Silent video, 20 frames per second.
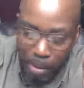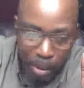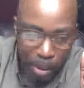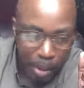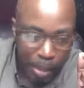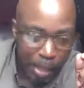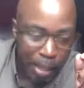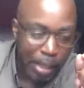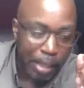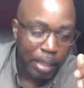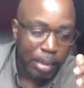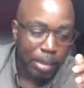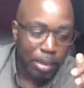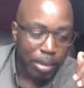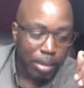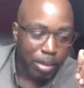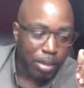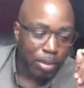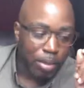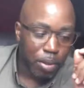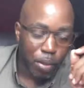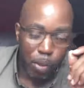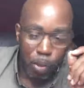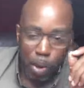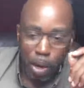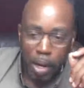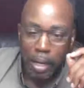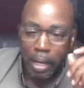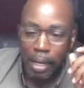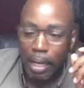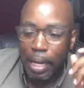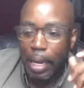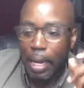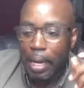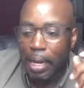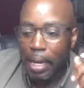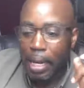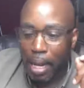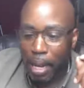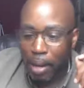Ladies, what
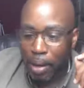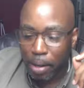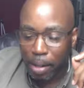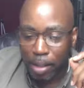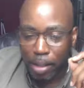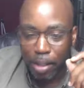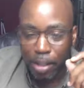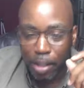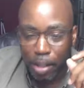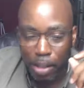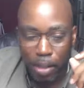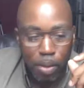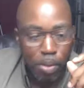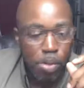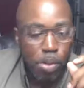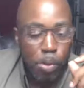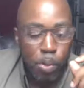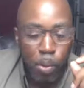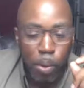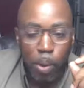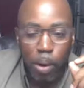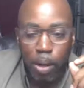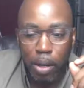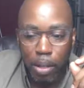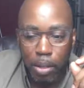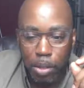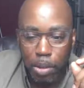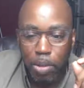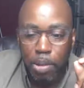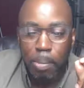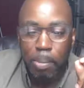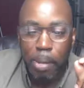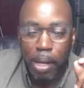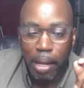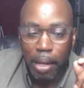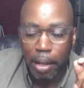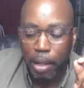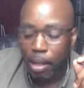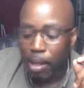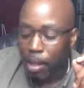lady out here gives a warning to a
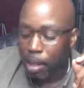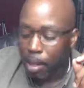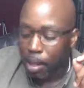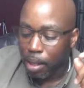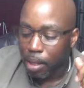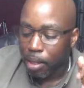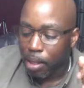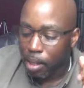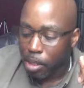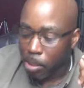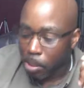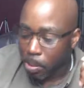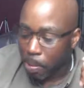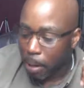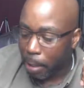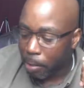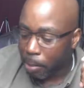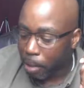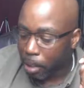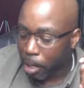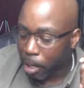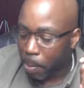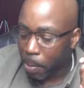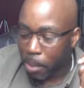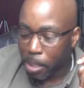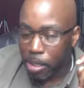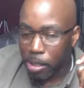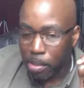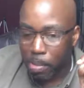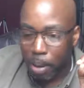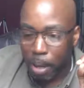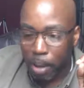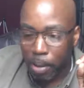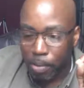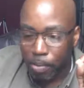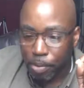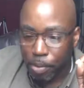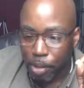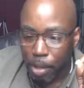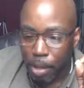man that you about to come in his
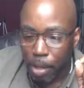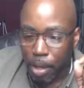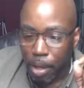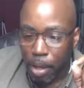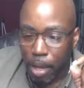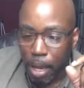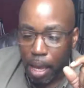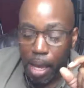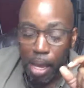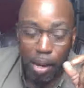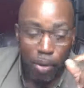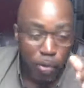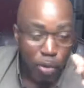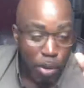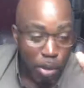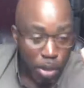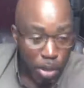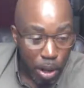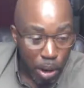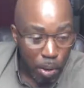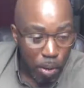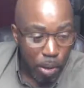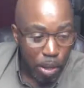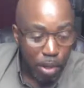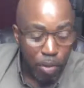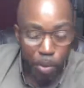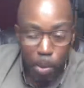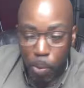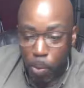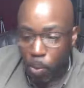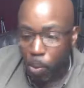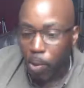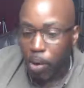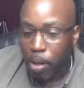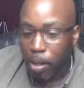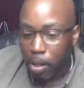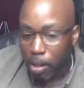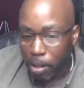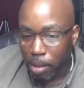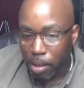mouth? And if you don't give a
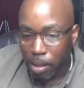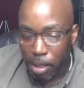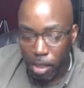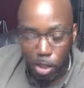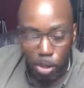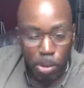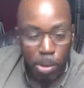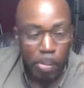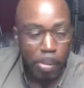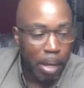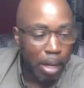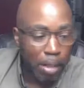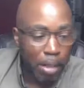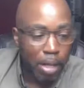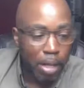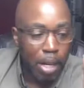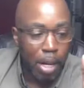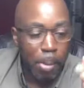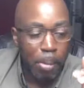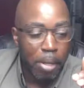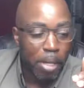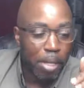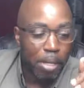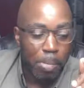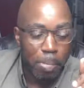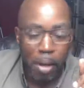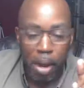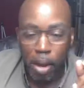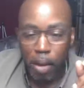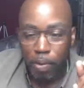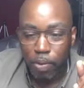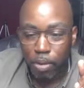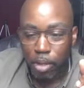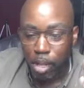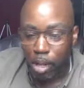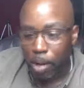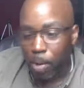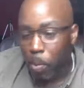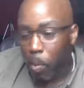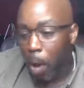warning that you're about to come in his mouth,
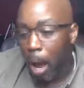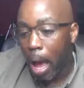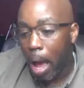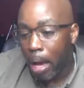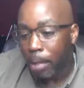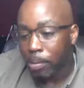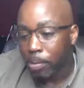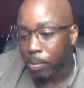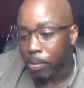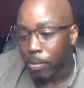why?